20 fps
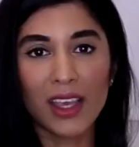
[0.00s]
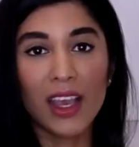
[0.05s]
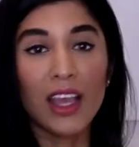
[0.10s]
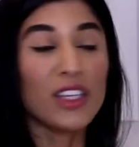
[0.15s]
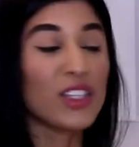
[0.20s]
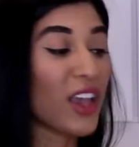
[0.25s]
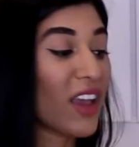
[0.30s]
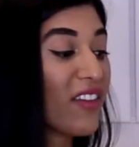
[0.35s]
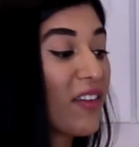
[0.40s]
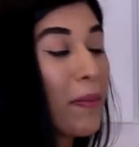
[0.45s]

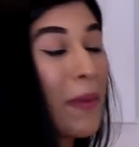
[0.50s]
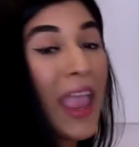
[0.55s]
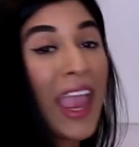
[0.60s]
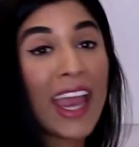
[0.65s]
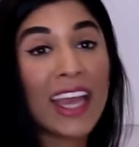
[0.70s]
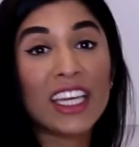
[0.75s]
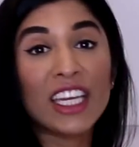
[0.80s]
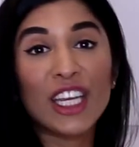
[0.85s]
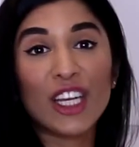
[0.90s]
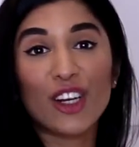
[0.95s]
So I have a
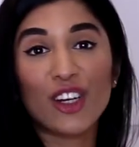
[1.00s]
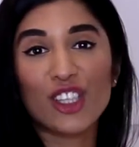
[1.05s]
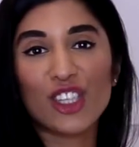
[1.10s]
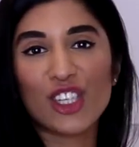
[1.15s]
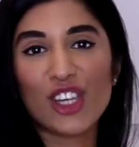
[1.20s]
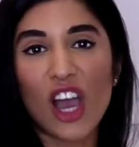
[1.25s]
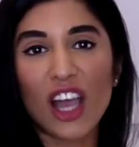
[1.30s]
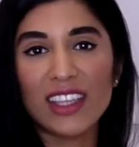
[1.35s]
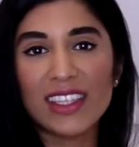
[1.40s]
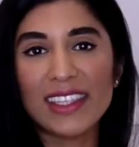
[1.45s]
pan here,
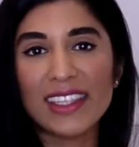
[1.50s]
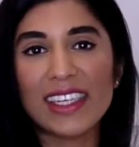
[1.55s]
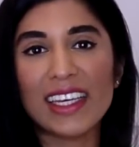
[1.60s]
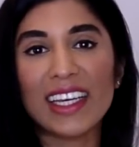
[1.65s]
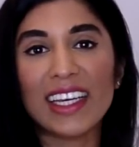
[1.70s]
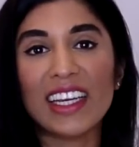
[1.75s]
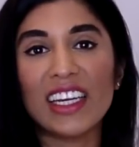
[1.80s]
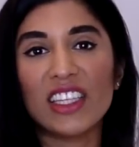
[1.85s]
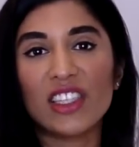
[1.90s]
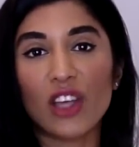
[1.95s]
it's
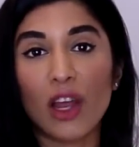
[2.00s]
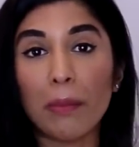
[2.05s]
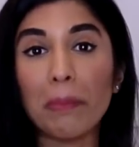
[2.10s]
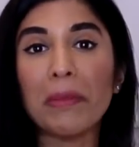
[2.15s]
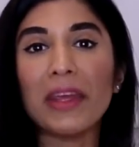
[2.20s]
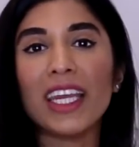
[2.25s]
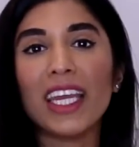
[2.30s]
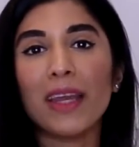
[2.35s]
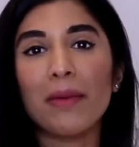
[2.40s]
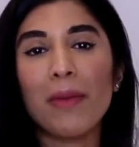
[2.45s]
non-stick, and it's on
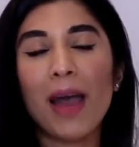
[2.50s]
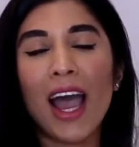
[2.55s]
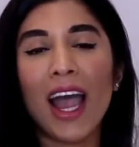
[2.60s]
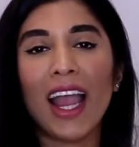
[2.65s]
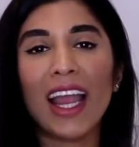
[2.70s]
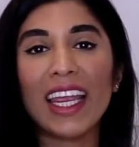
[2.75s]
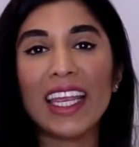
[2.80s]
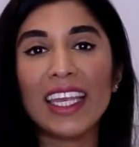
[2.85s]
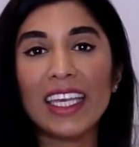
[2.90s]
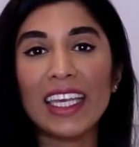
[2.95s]

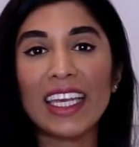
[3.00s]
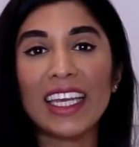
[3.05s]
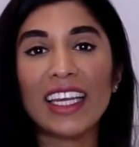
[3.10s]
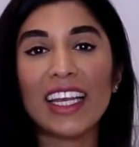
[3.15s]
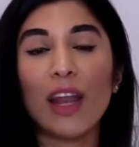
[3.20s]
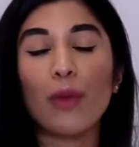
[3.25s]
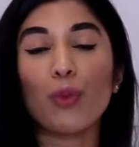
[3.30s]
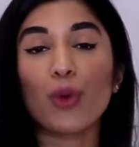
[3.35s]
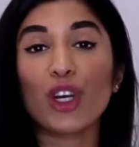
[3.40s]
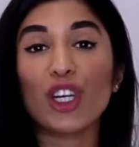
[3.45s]
medium-high
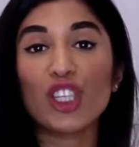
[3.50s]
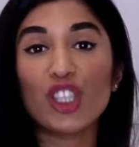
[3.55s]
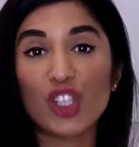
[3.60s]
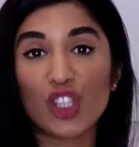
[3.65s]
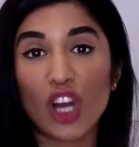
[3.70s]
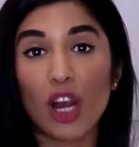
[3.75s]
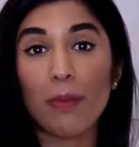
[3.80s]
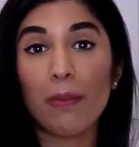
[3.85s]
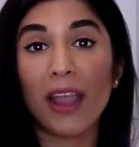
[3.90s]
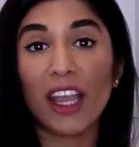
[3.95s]
heat, and we're gonna
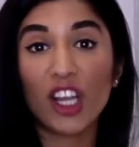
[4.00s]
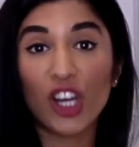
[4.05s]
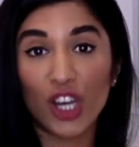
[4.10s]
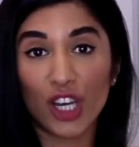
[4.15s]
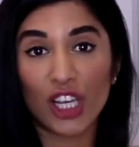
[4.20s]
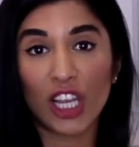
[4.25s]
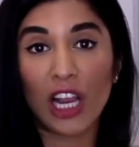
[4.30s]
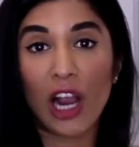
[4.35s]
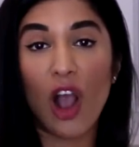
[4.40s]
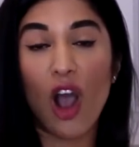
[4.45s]
start by
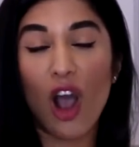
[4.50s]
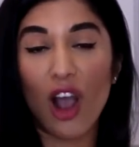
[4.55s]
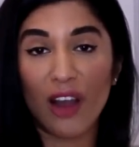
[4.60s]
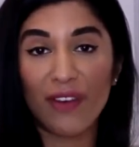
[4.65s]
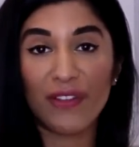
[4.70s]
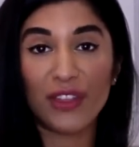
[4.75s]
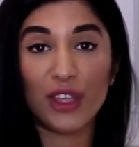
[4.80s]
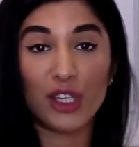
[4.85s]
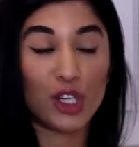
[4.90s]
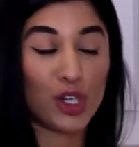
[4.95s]
cooking
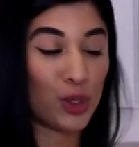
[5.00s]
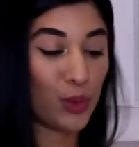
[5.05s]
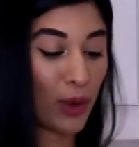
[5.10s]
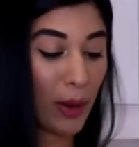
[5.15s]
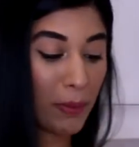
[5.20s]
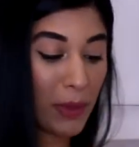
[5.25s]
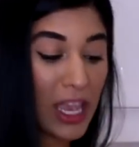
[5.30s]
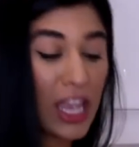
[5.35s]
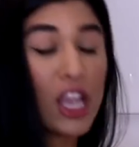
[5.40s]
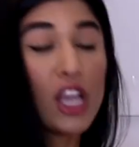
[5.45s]
off the
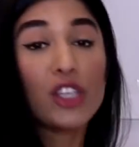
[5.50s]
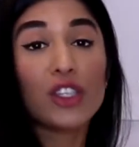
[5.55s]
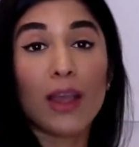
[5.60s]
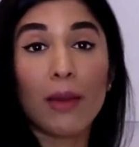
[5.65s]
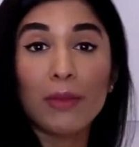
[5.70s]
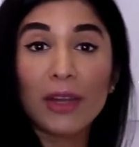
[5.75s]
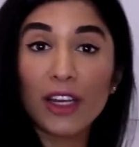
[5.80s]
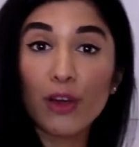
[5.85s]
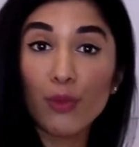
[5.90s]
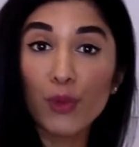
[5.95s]
shrimp. So
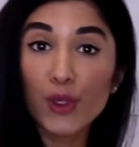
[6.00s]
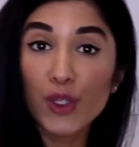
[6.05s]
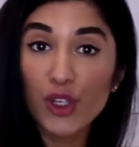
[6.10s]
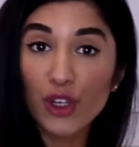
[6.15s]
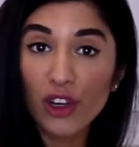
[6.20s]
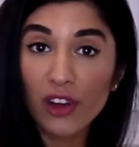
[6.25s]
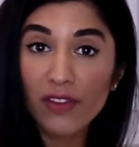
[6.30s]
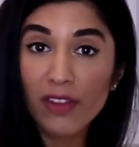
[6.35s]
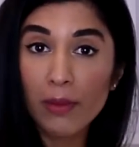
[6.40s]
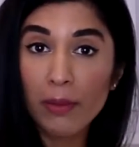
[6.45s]
I'm gonna
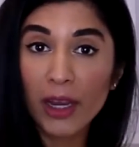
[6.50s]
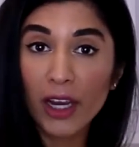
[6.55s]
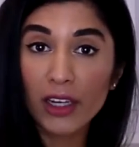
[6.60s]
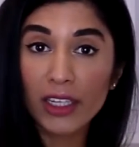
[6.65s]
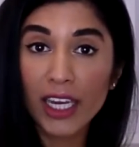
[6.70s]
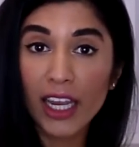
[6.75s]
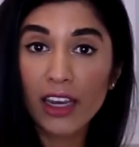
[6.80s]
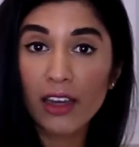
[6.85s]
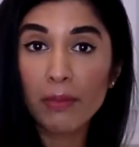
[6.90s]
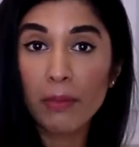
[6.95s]
reserve the
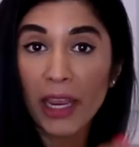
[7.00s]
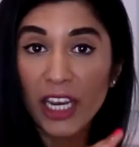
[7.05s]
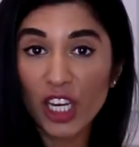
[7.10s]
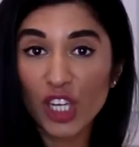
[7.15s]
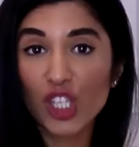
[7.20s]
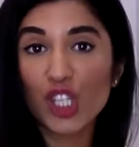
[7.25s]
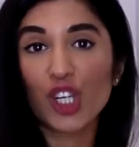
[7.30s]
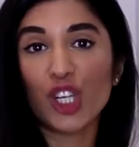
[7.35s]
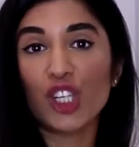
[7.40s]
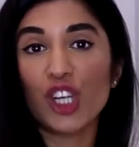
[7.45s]
marinade,
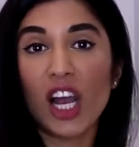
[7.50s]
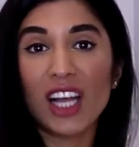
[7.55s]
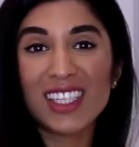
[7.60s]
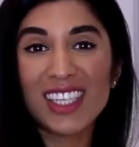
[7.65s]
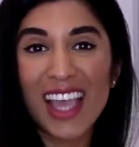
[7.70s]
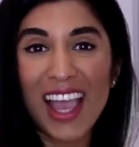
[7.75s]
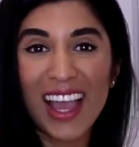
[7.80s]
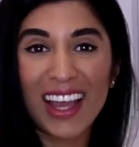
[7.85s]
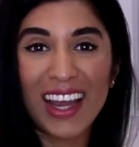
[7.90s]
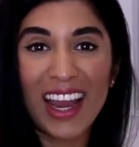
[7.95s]
making sure not
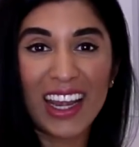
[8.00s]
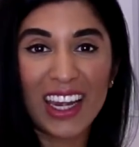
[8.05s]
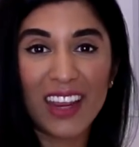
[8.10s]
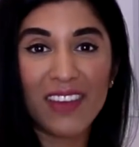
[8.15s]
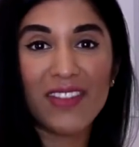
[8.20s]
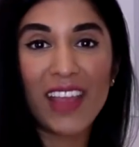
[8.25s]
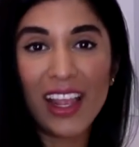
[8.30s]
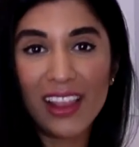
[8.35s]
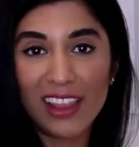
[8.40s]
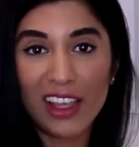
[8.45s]
to add any
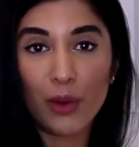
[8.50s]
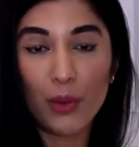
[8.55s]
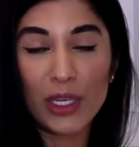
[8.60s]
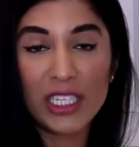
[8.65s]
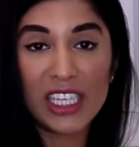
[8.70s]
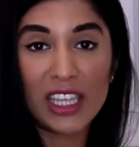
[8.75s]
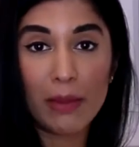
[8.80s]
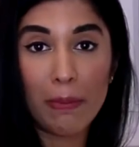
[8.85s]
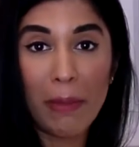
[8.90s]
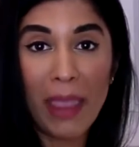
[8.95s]
of that liquid
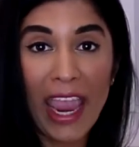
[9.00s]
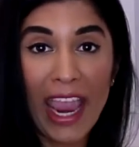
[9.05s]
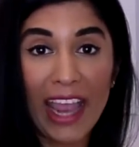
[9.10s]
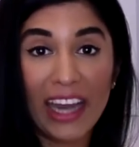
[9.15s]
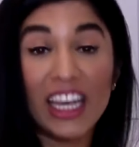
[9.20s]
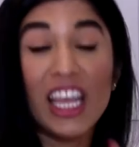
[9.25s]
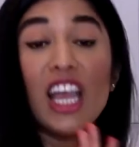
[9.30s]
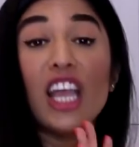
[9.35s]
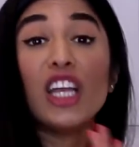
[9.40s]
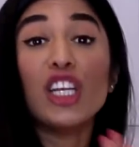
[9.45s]
to the
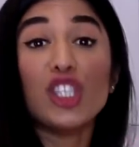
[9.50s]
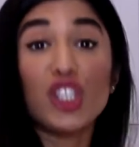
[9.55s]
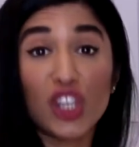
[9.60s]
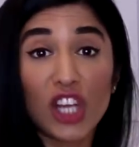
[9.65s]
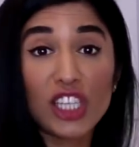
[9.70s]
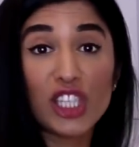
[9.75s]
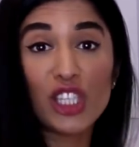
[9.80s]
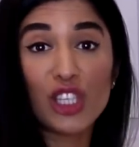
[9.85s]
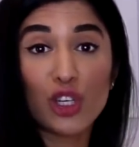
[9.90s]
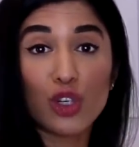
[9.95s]
pan,
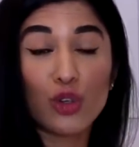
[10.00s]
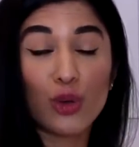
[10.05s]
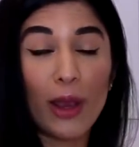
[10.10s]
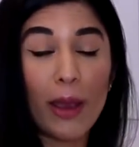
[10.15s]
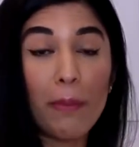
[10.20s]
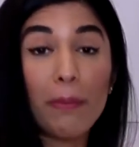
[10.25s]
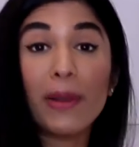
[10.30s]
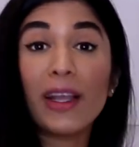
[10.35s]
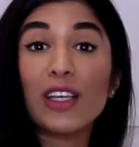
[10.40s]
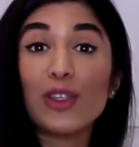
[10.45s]
just the
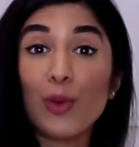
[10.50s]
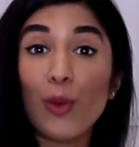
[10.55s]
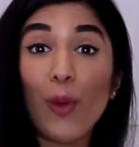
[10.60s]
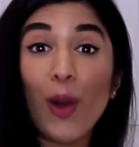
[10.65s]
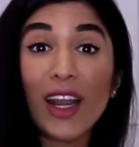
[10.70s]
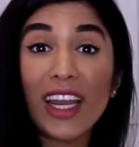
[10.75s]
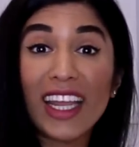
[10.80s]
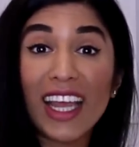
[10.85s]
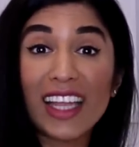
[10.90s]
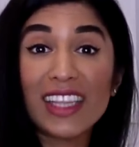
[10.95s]
shrimp, because we
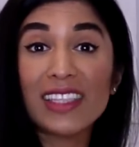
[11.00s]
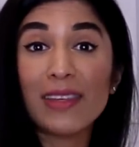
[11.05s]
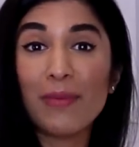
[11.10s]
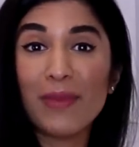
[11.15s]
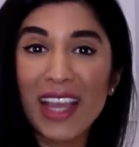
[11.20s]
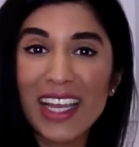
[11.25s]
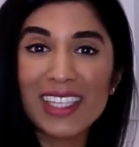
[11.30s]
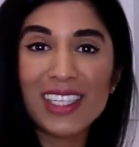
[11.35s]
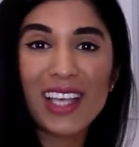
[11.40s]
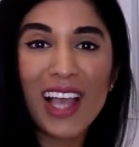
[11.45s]
wanna get some
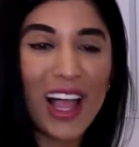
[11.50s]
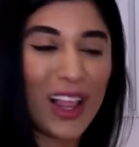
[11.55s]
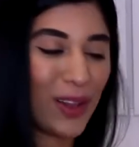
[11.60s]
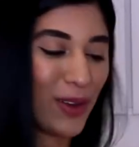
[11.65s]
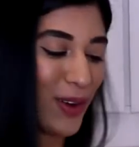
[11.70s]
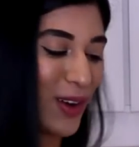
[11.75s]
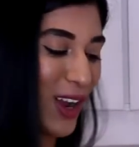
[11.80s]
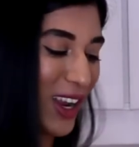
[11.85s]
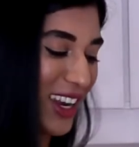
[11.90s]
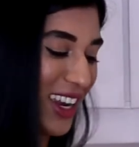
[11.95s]
nice
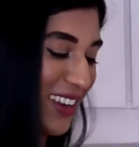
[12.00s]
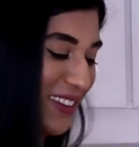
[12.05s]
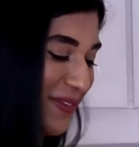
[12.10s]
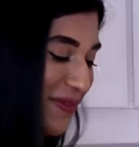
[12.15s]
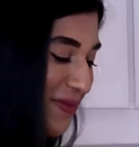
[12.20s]
color on it.